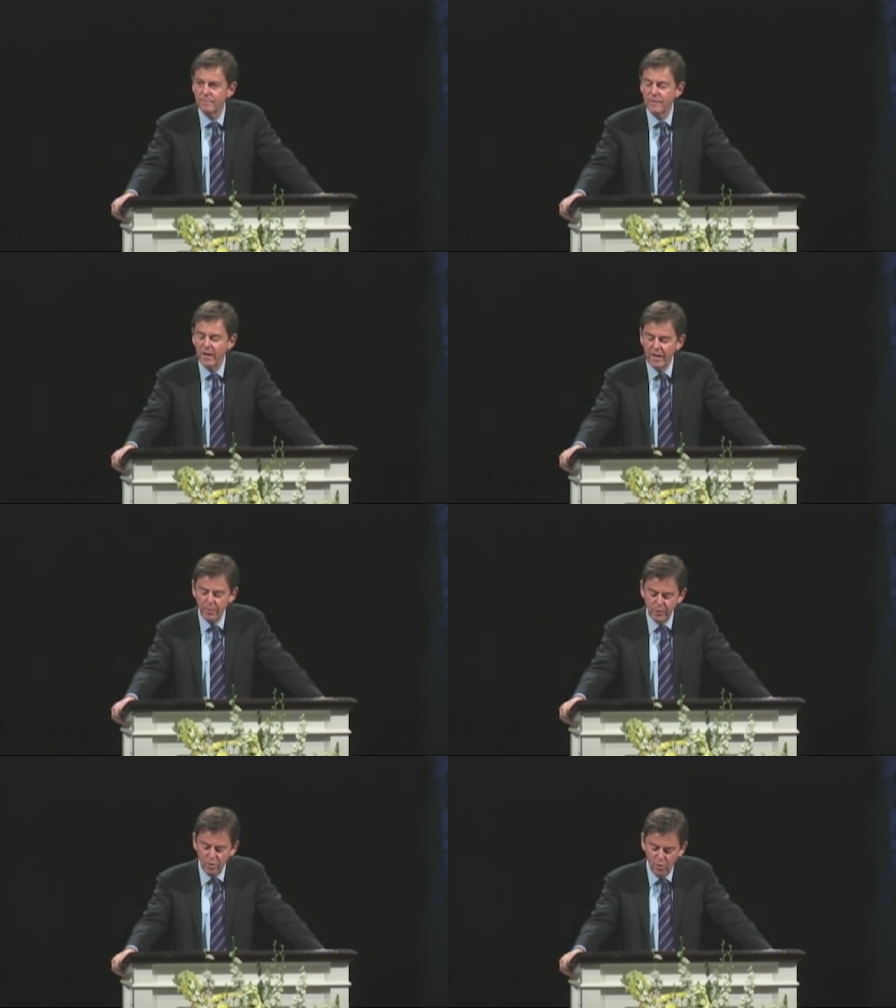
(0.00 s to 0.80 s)
that
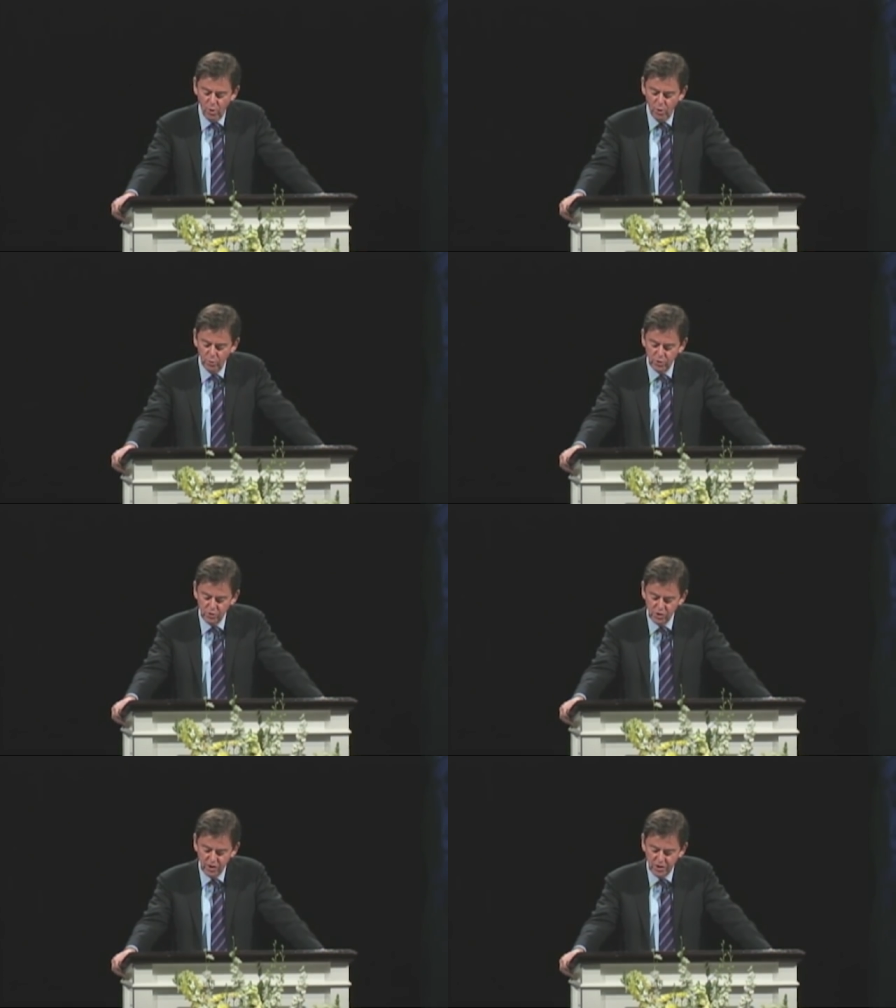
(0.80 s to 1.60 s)
he would hold
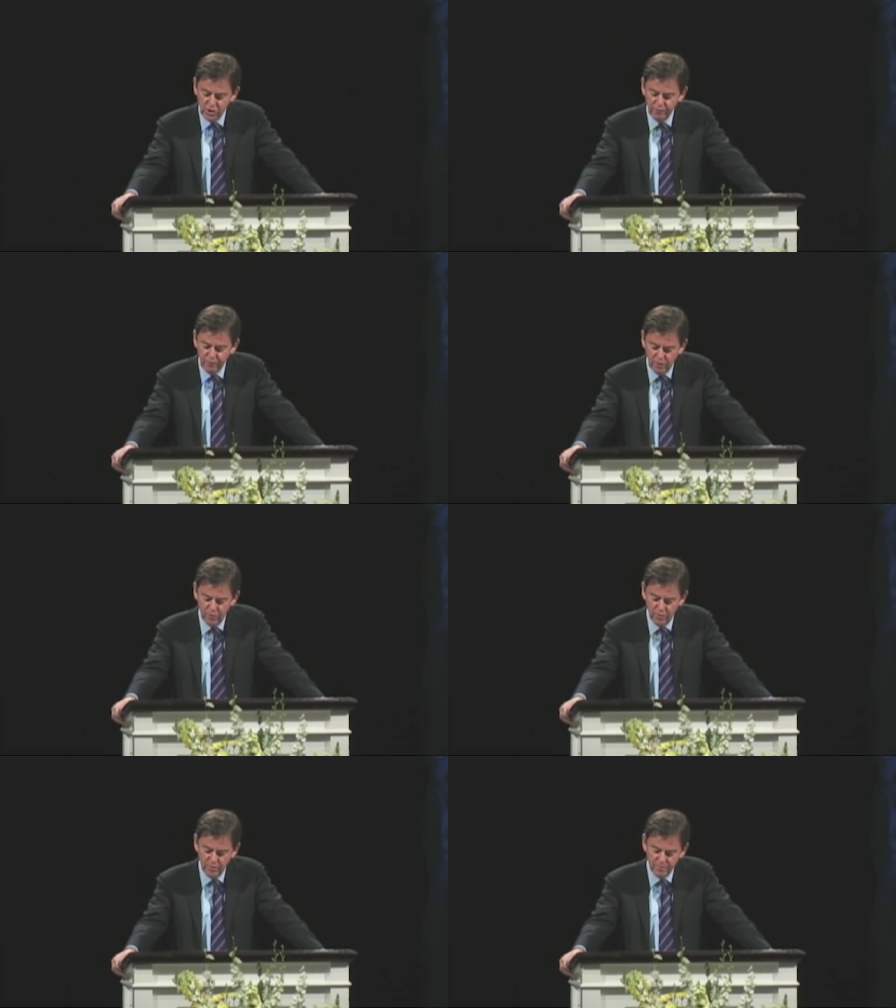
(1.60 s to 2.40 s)
to such a
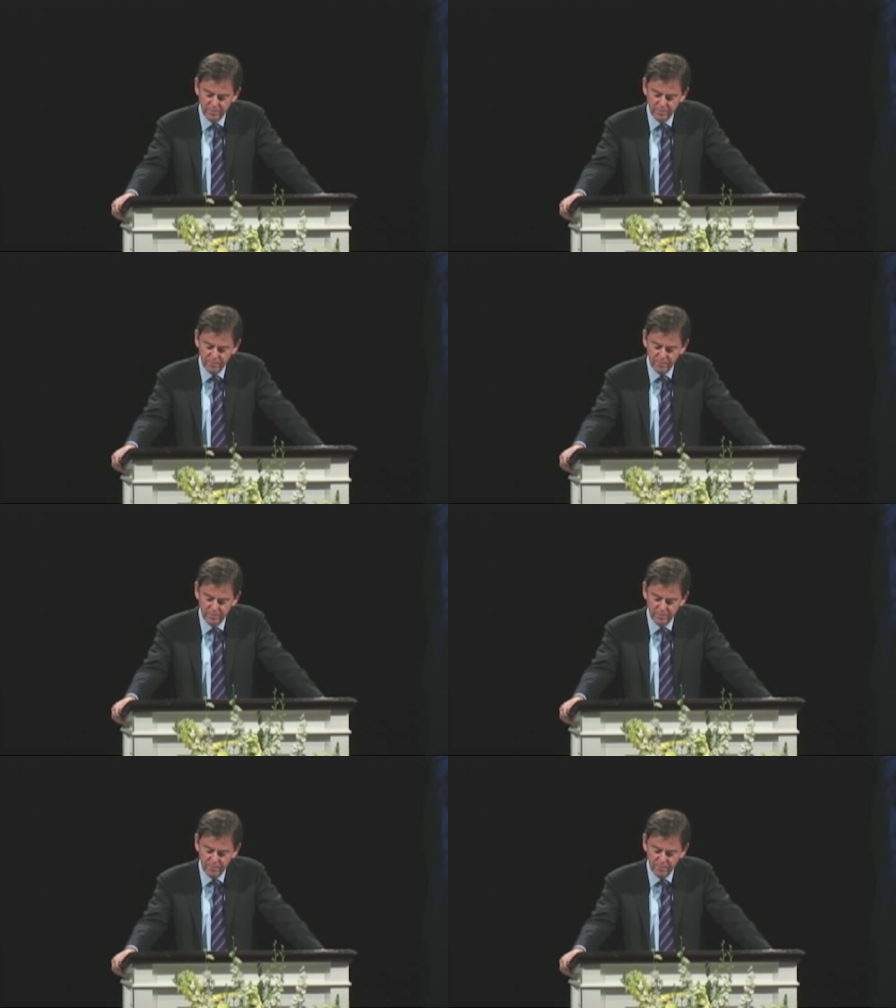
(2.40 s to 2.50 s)
view